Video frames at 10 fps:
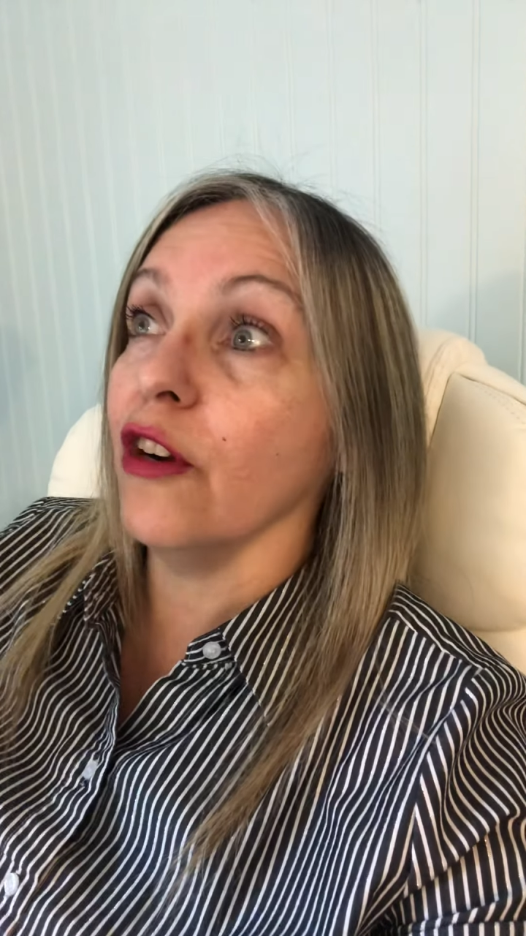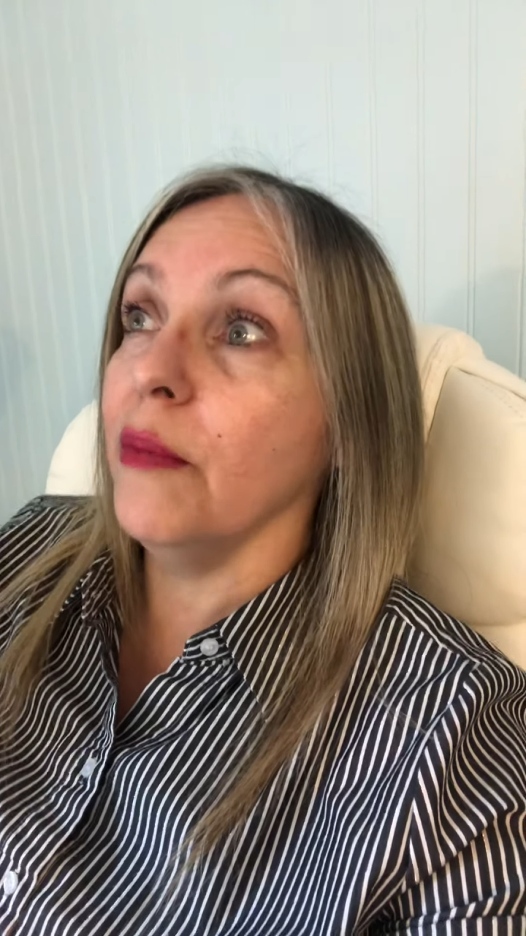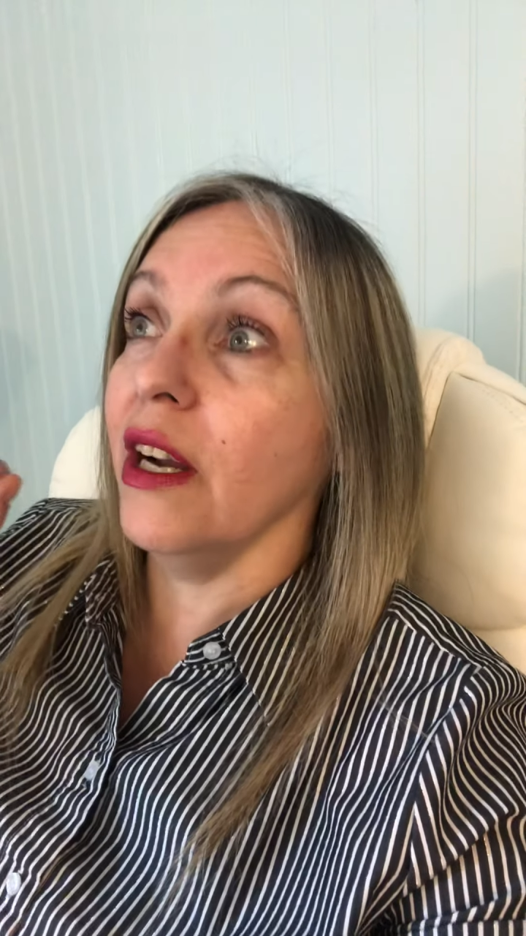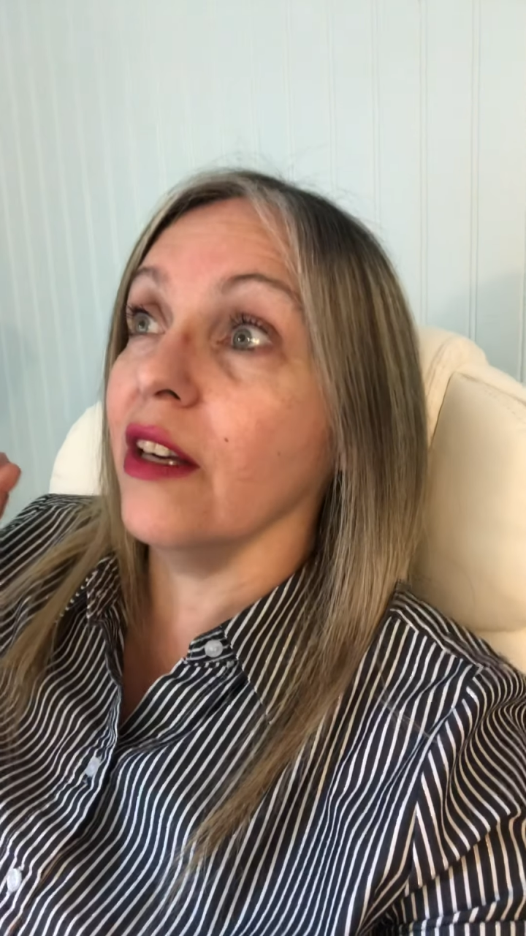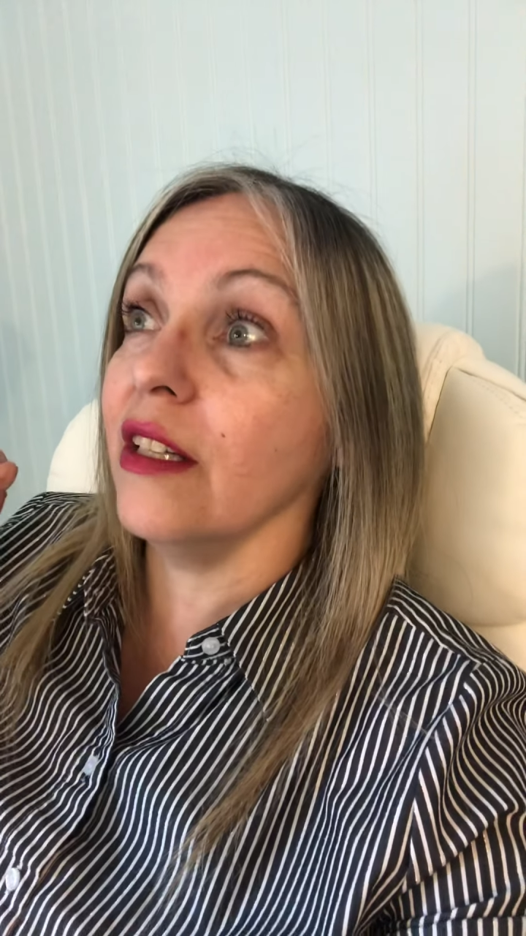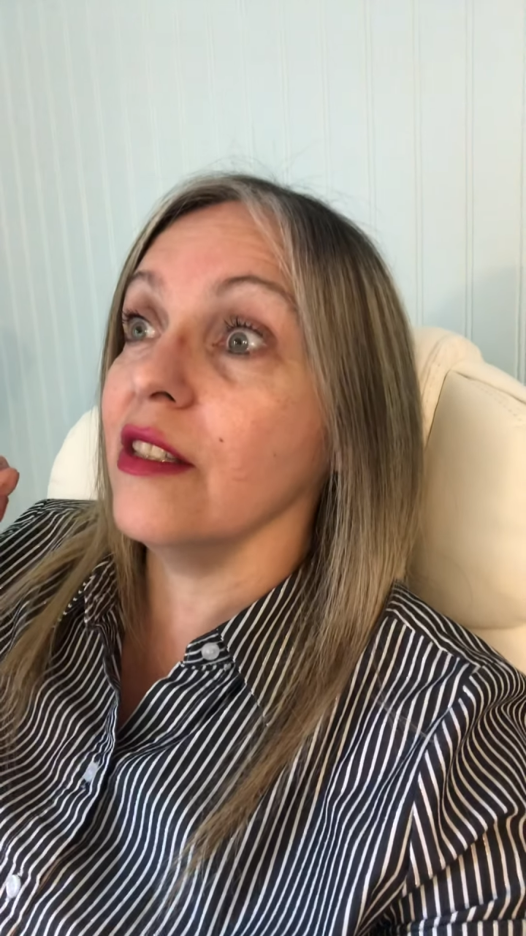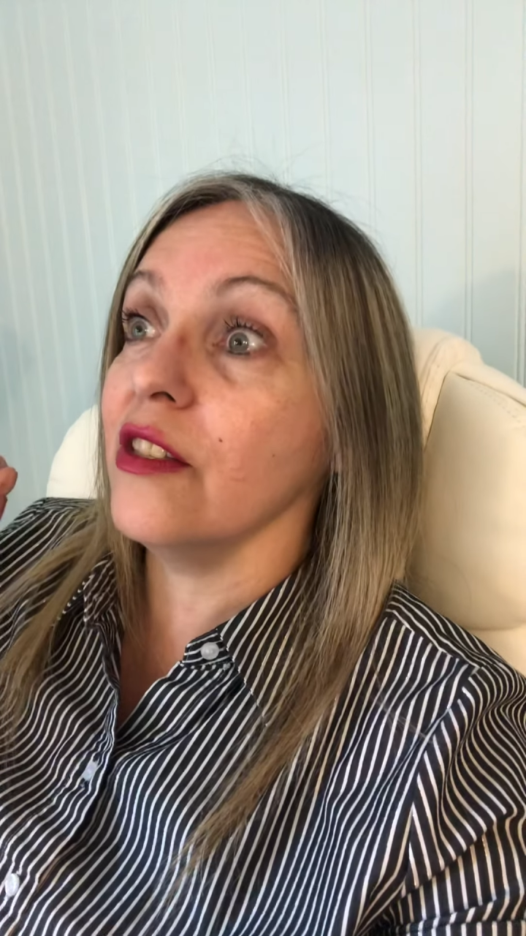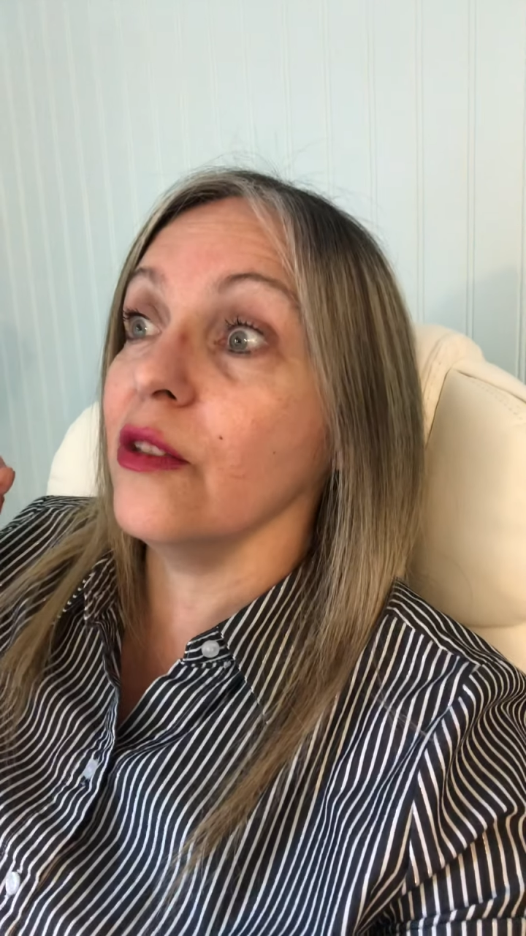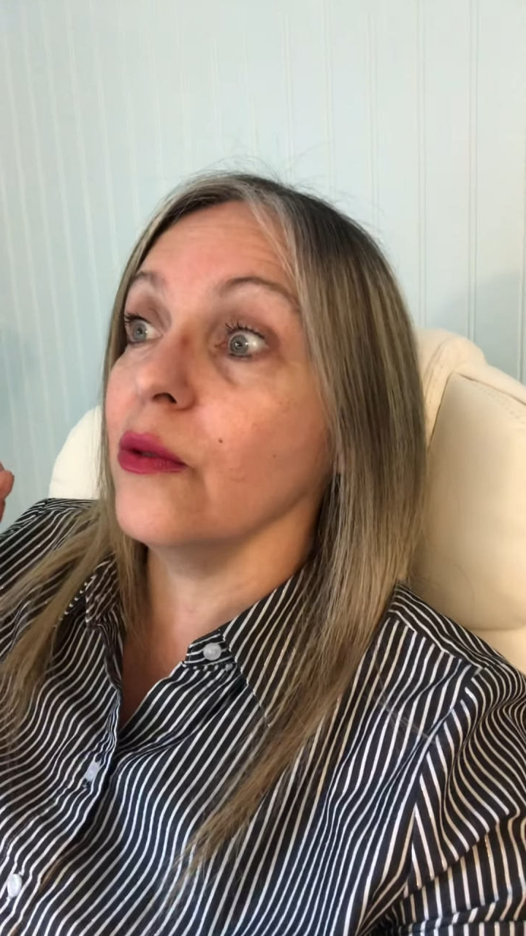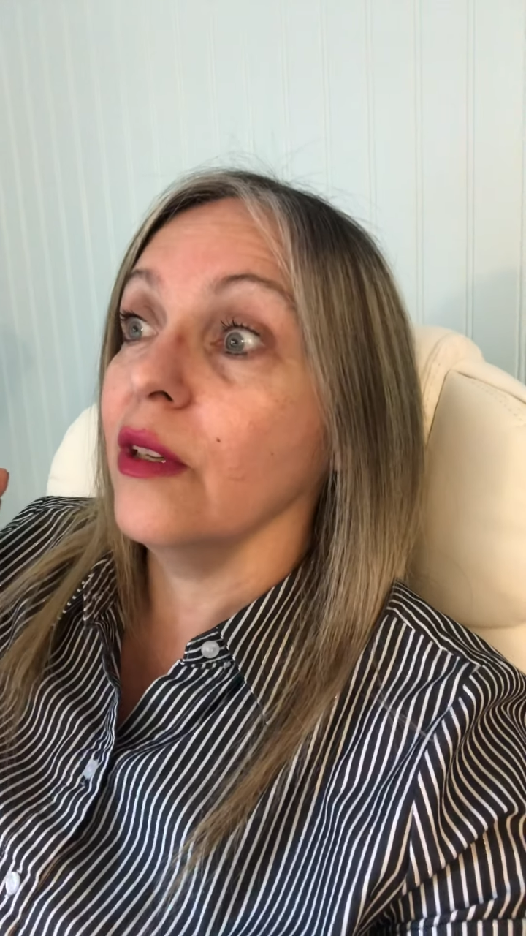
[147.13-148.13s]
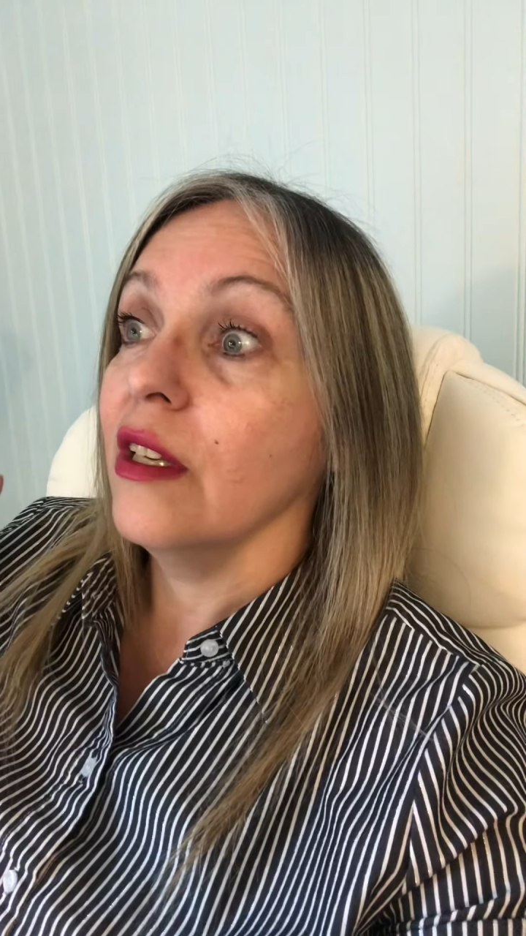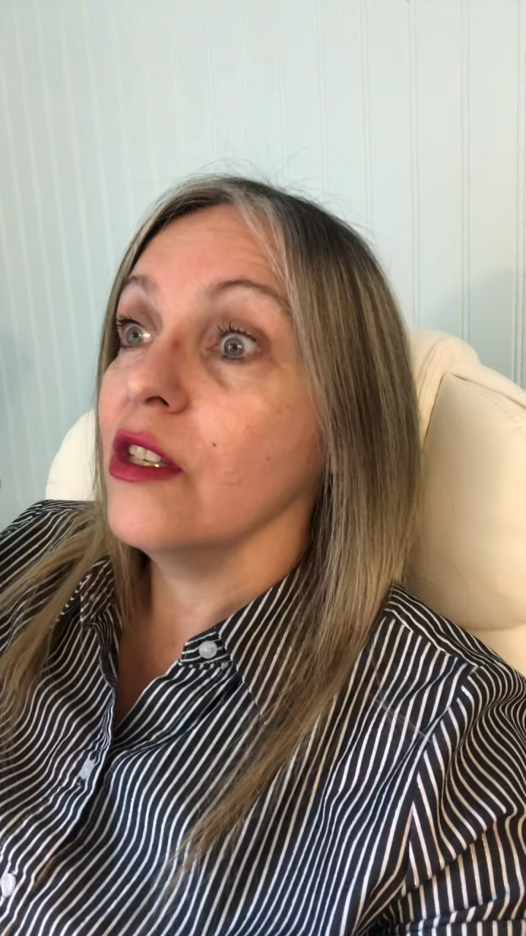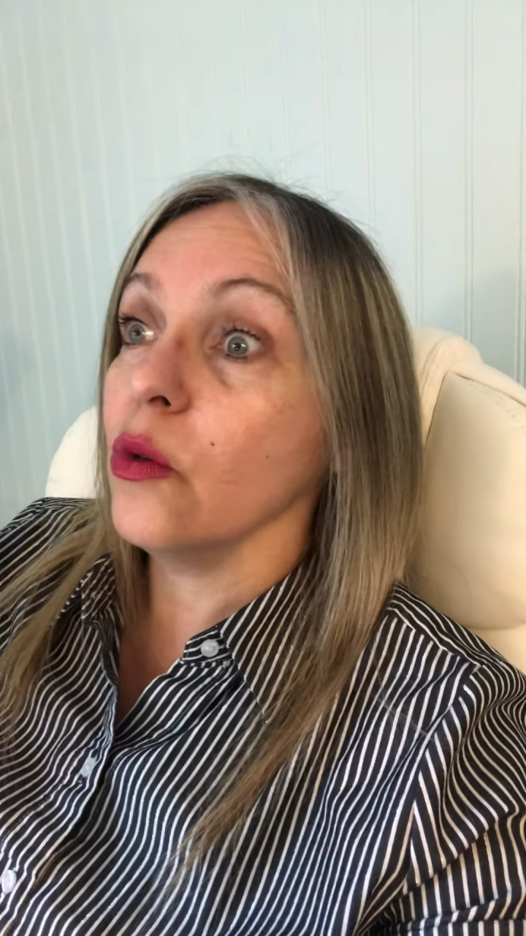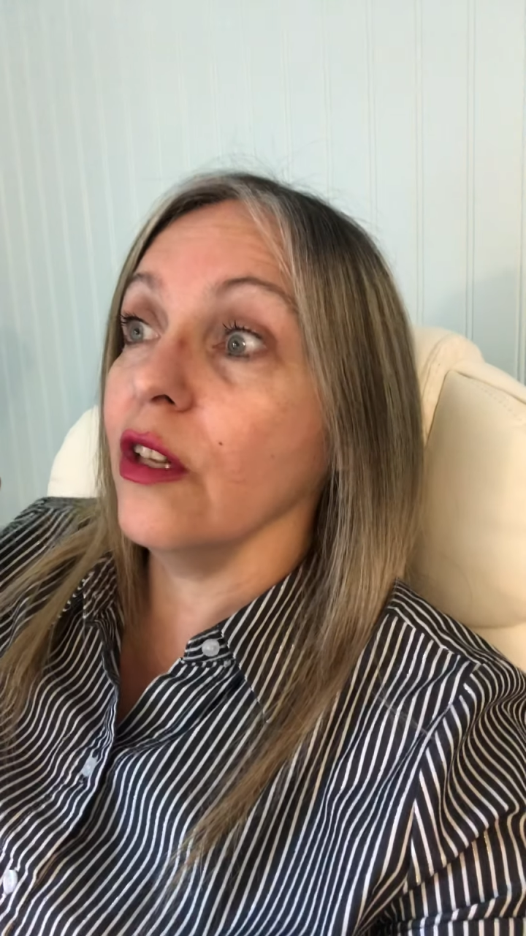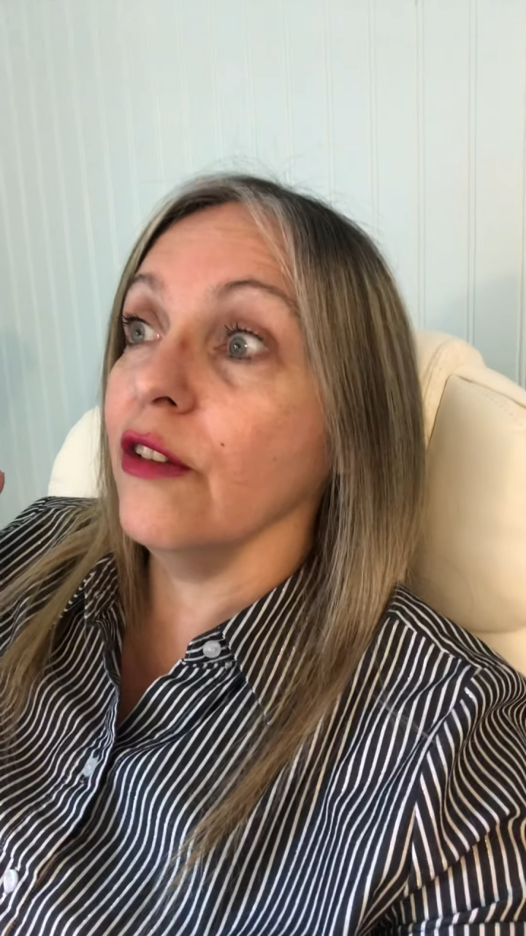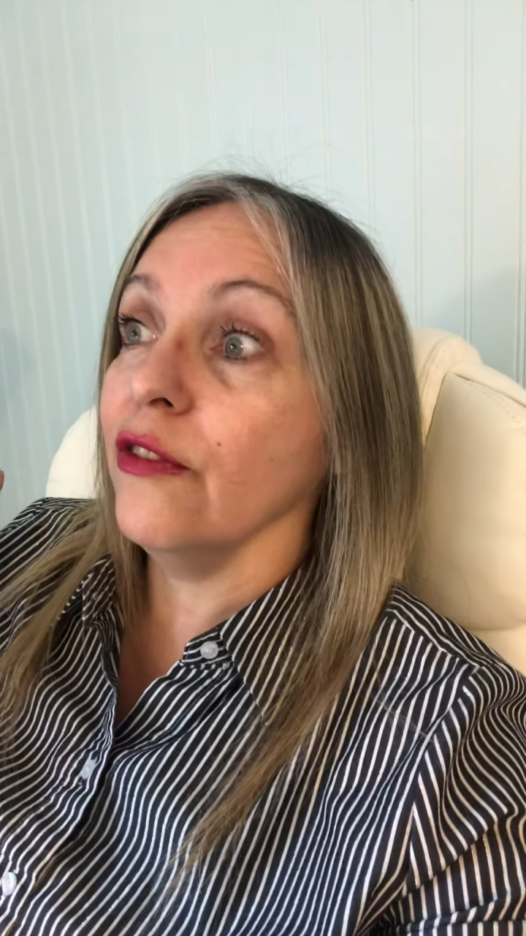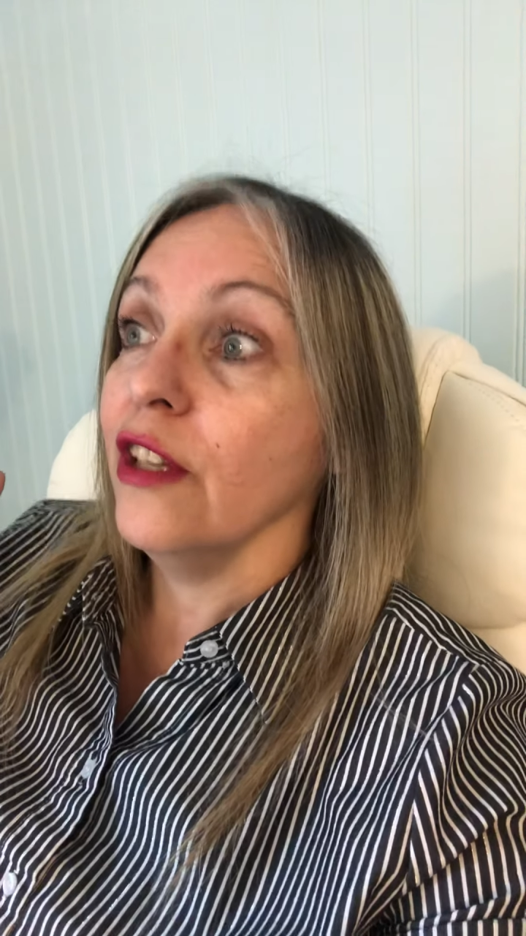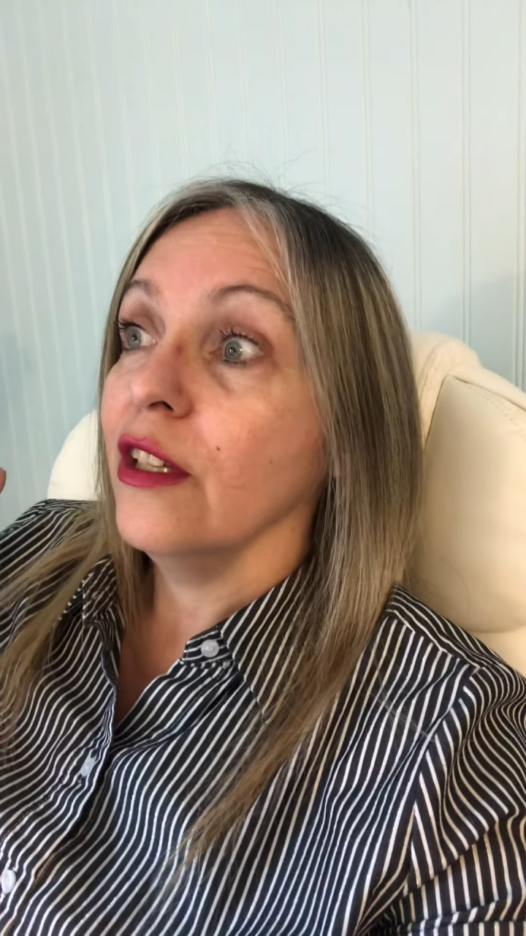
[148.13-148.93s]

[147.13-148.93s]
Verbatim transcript: America to sort of